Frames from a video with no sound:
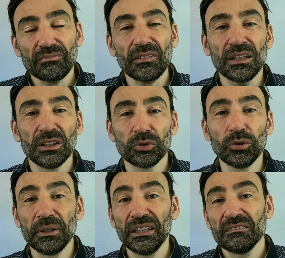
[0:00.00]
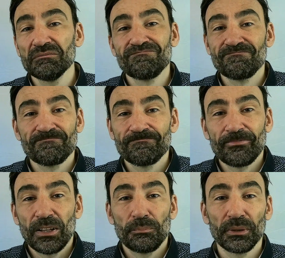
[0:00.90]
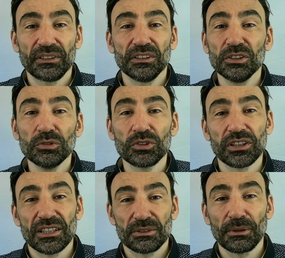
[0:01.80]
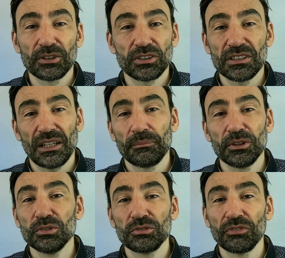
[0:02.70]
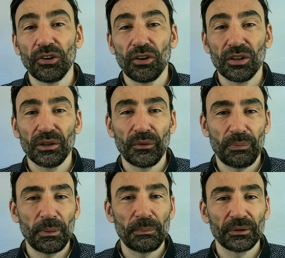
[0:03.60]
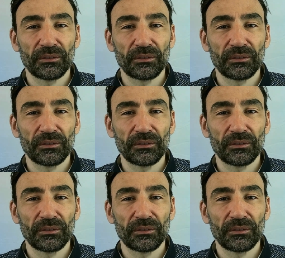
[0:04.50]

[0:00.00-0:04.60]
it will be pretty useless because it can be useful only with people